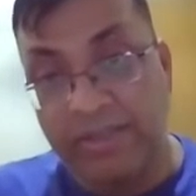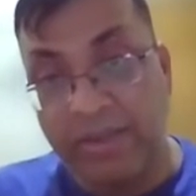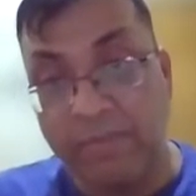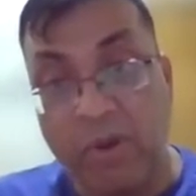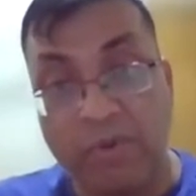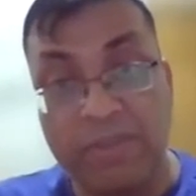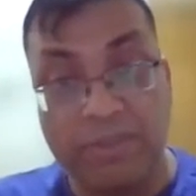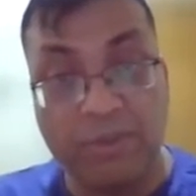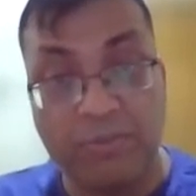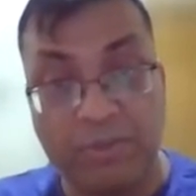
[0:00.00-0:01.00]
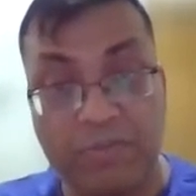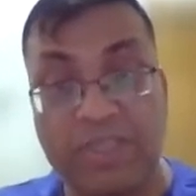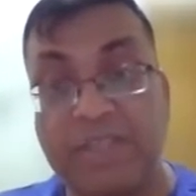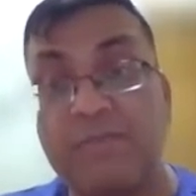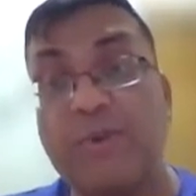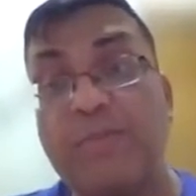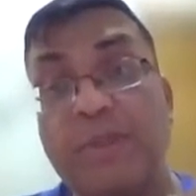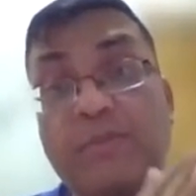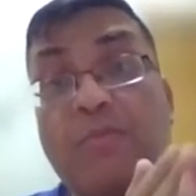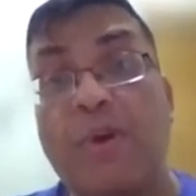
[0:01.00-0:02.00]
step of the zero-based budgeting would
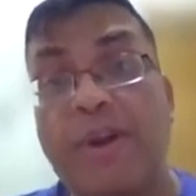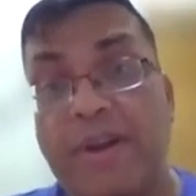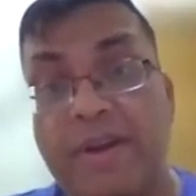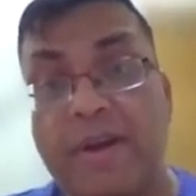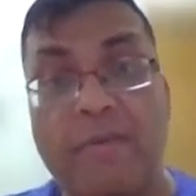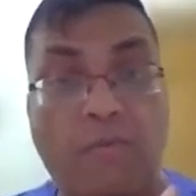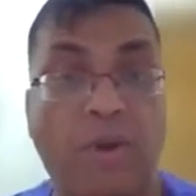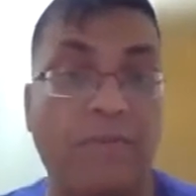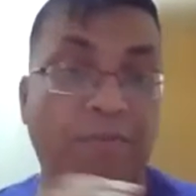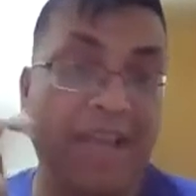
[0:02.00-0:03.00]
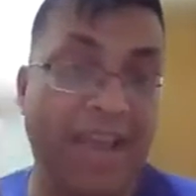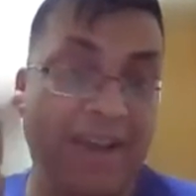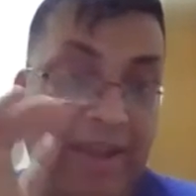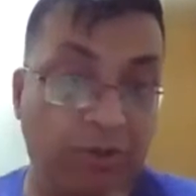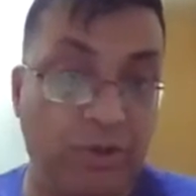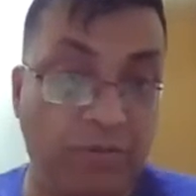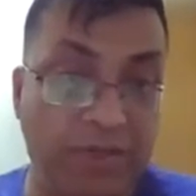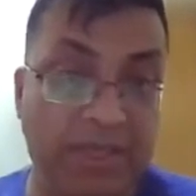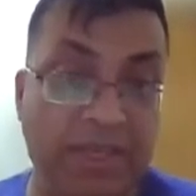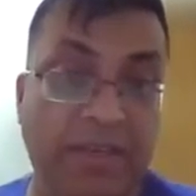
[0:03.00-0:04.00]
be to monitor what we have actually
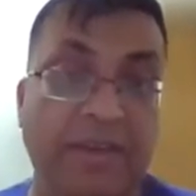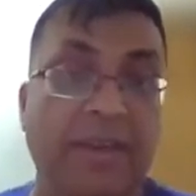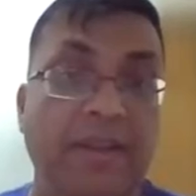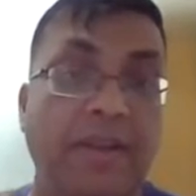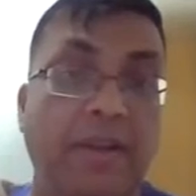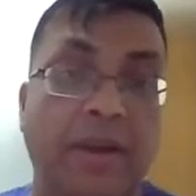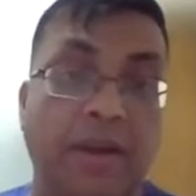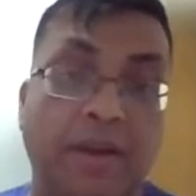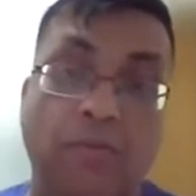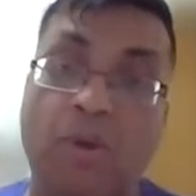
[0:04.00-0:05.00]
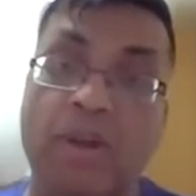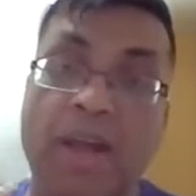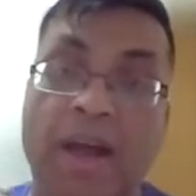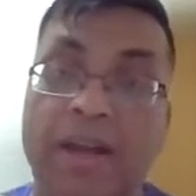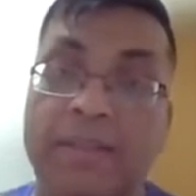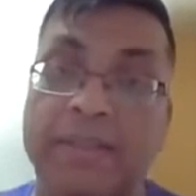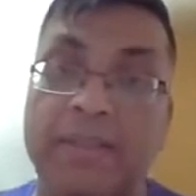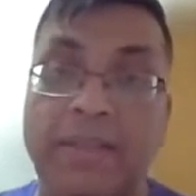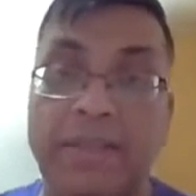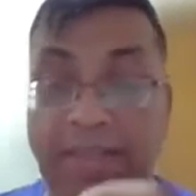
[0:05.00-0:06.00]
budgeted, what are
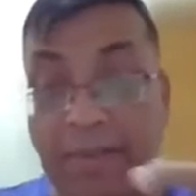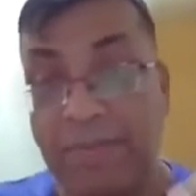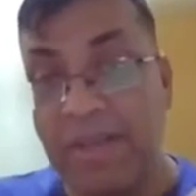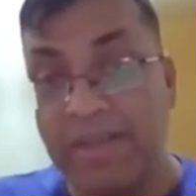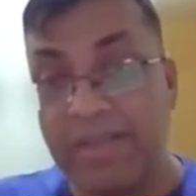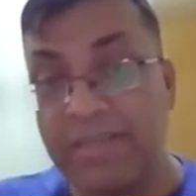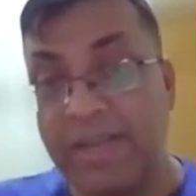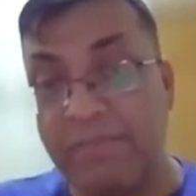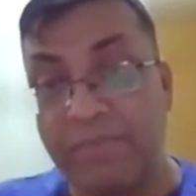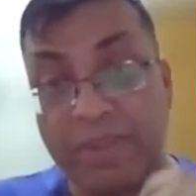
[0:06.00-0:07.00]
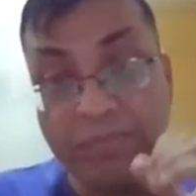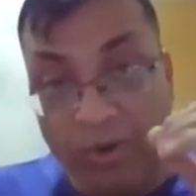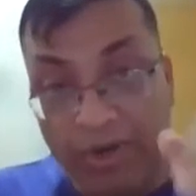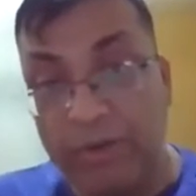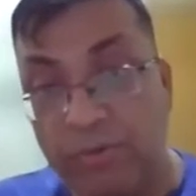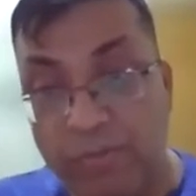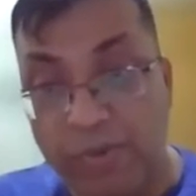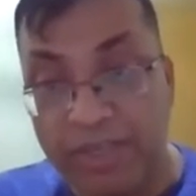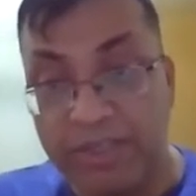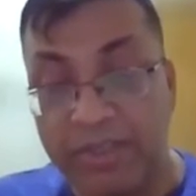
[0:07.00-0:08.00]
the KPIs that we wanted to
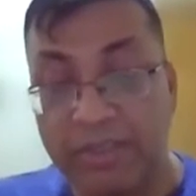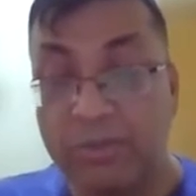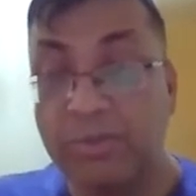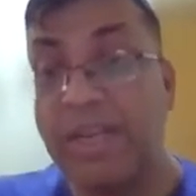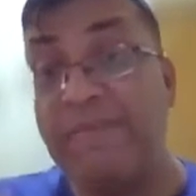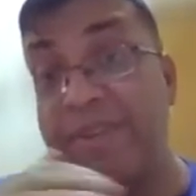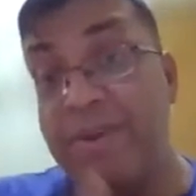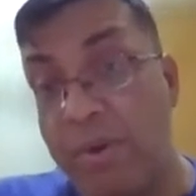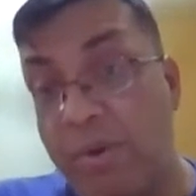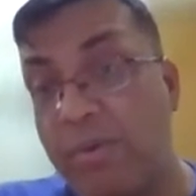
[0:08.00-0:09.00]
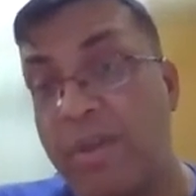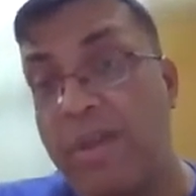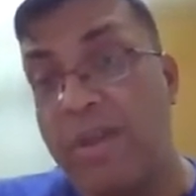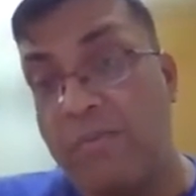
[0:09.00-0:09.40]
measure, so that we know